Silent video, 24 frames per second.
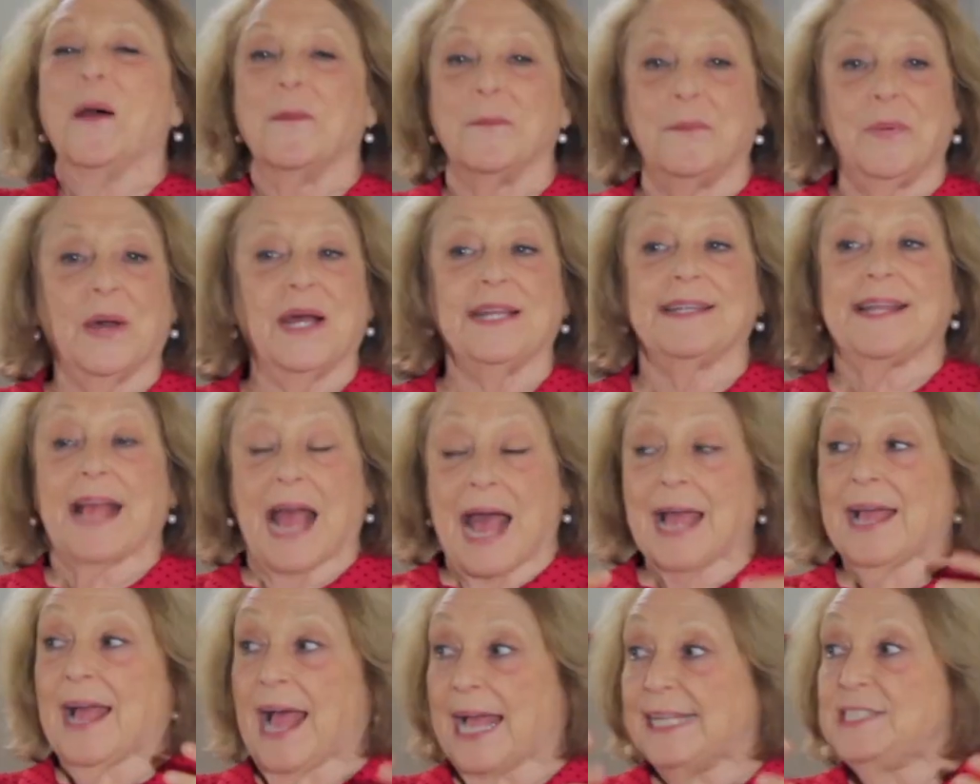But
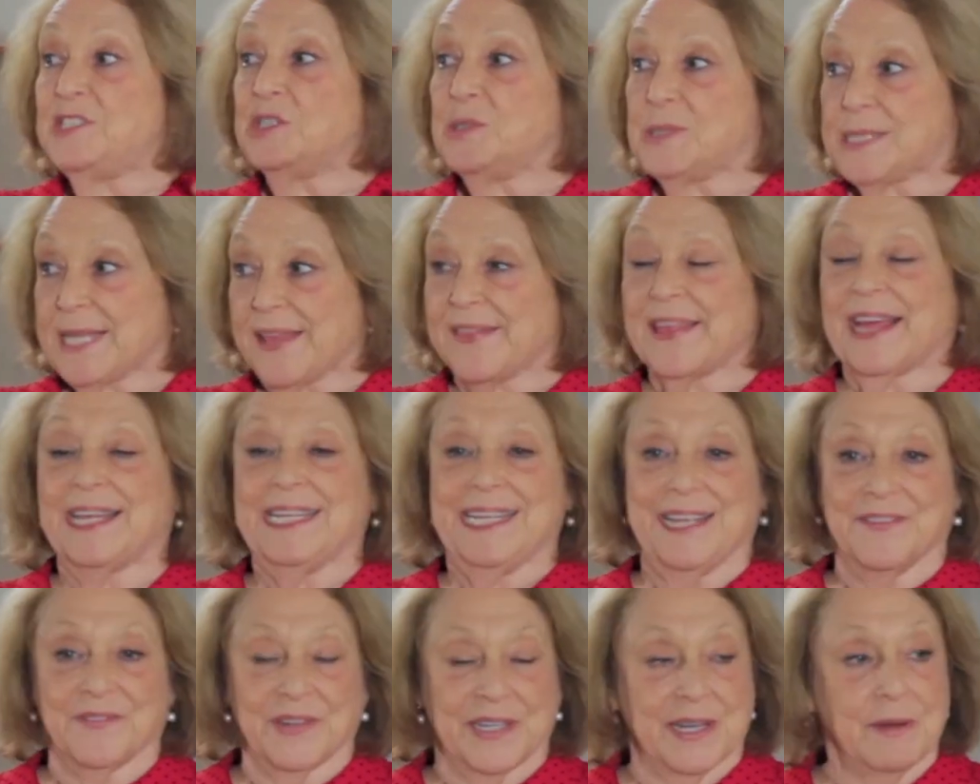I do see that
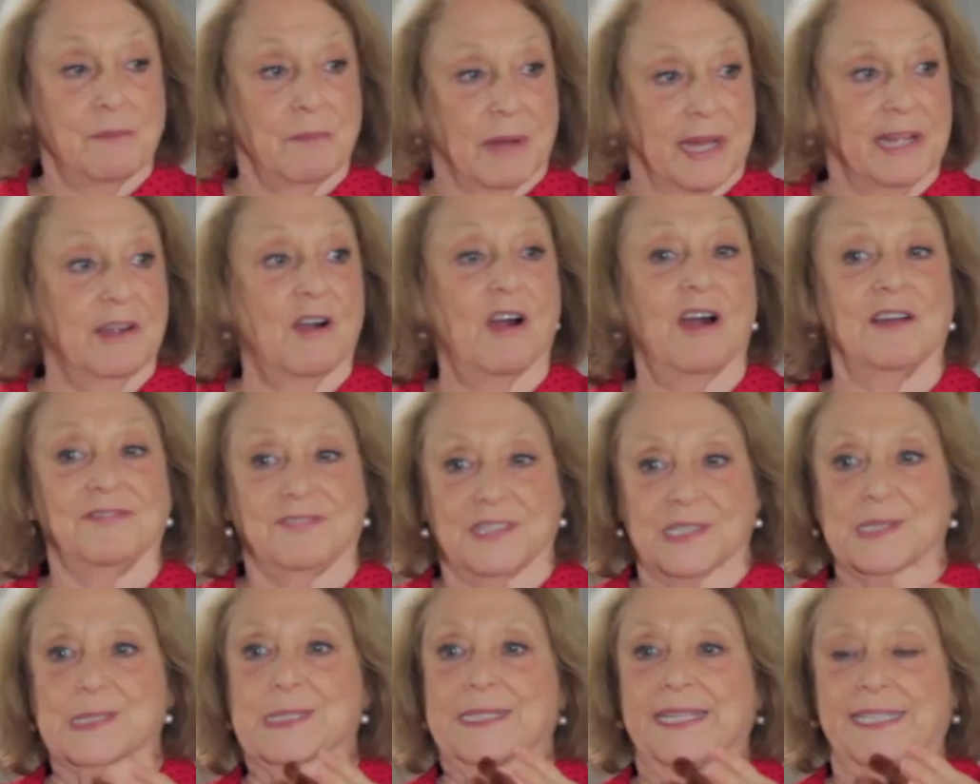even in my
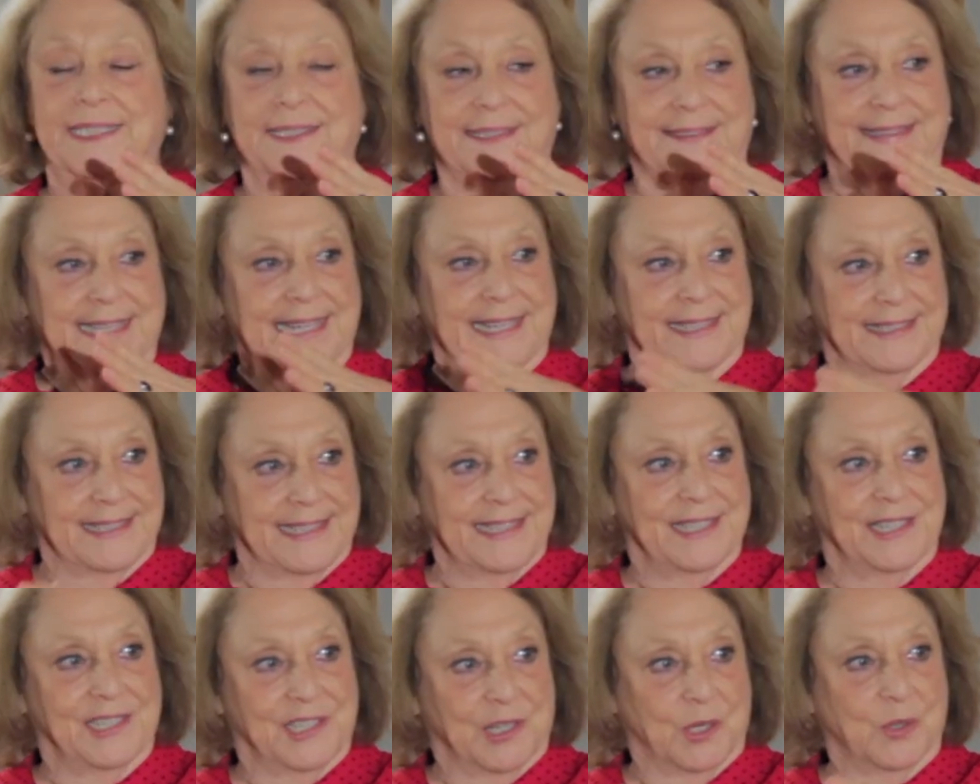office, that
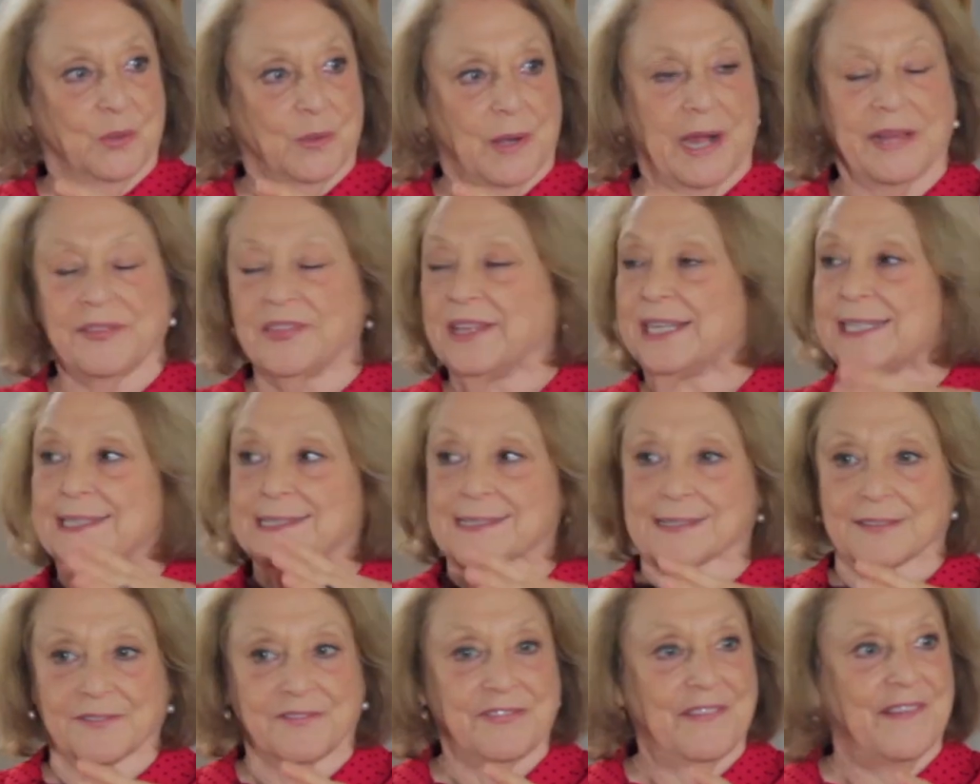you know, I think
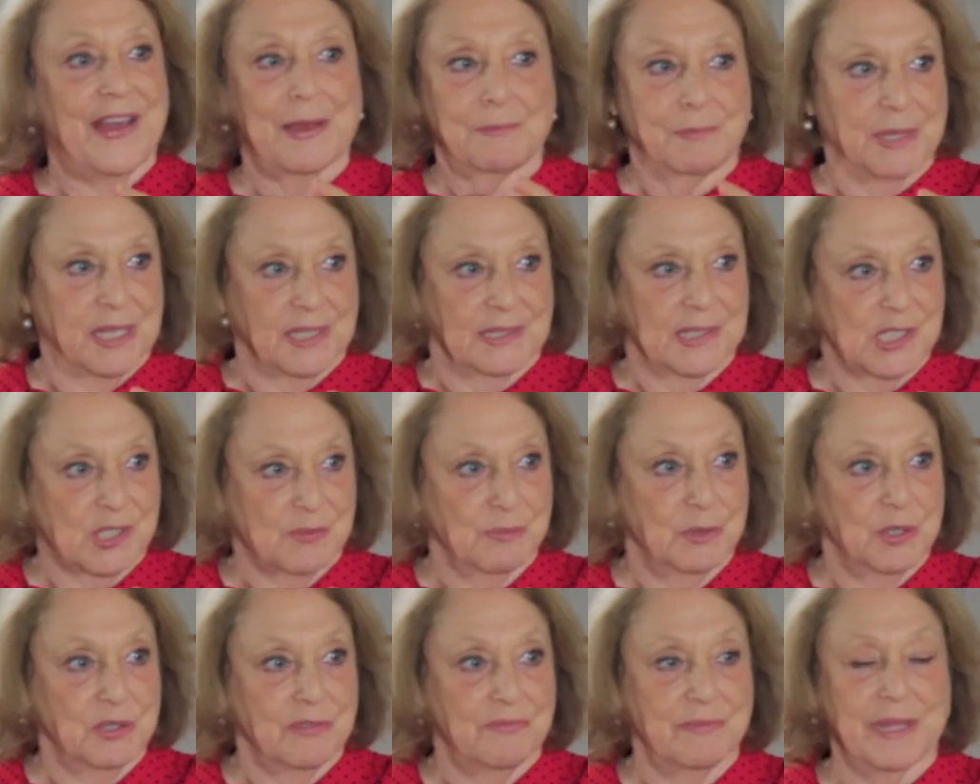it's a fabulous
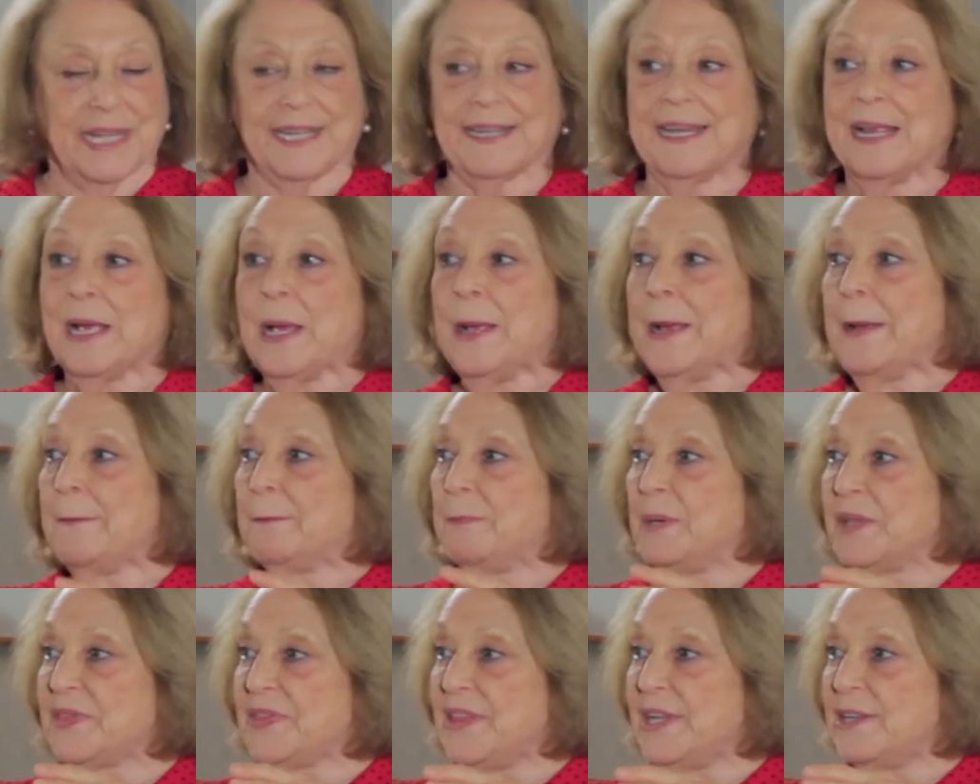movement.
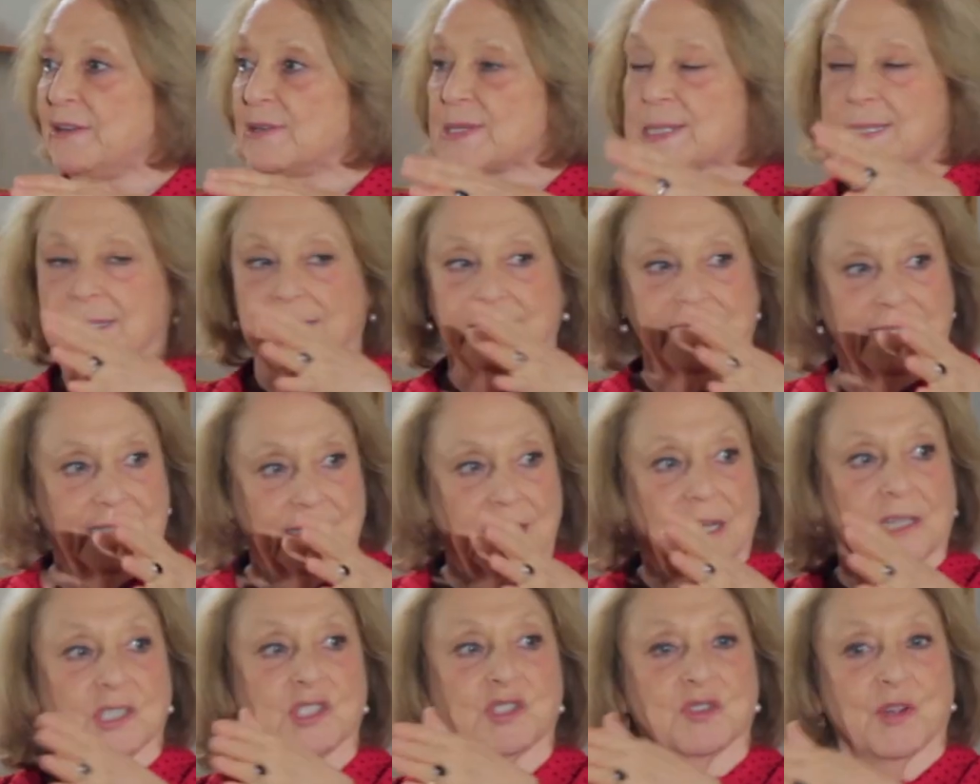But there's
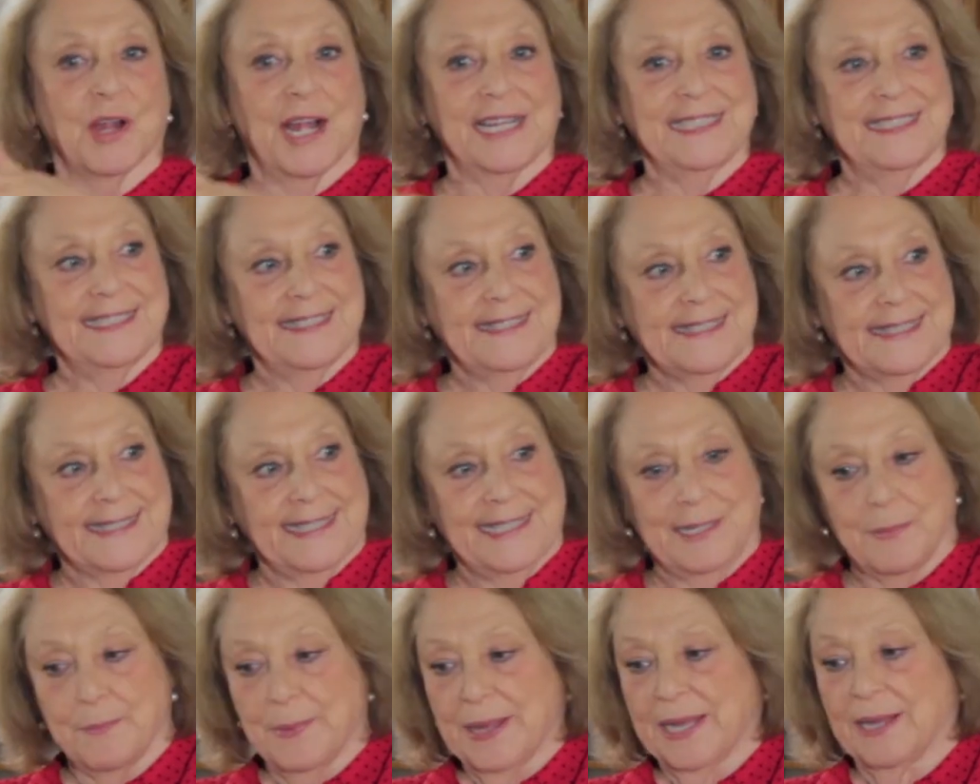a
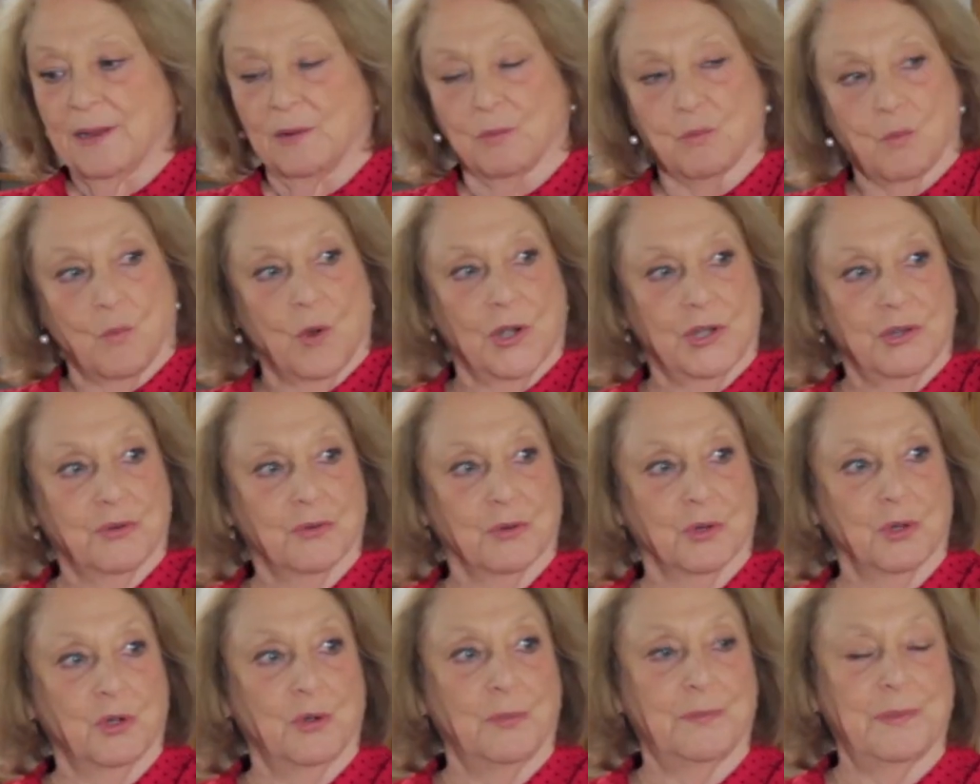stridency about one
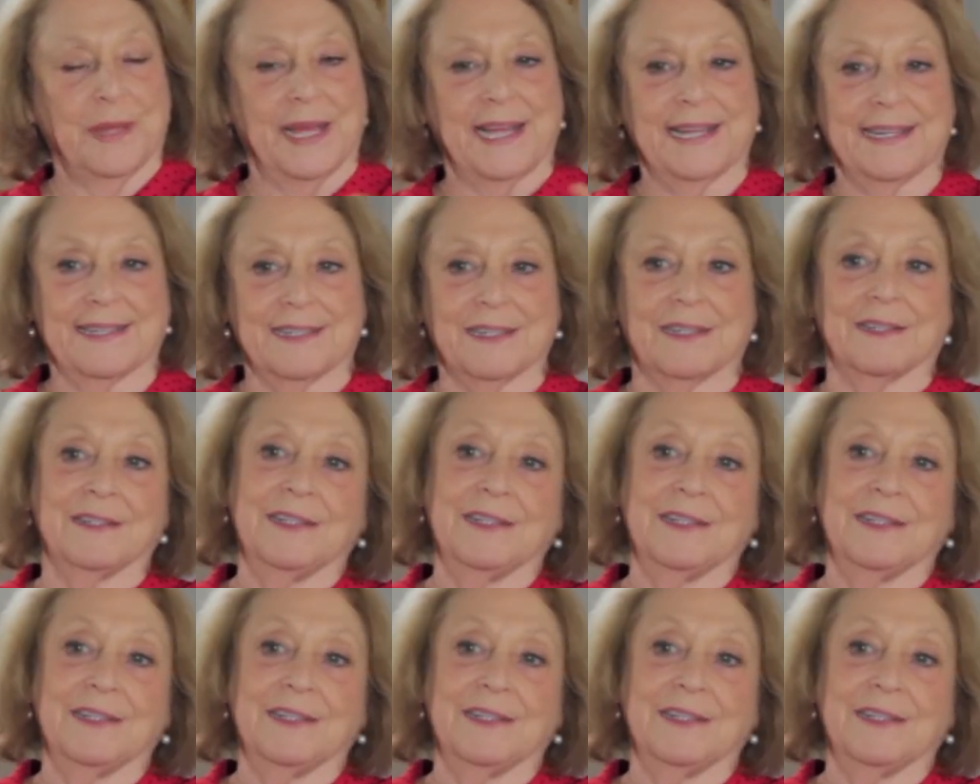group and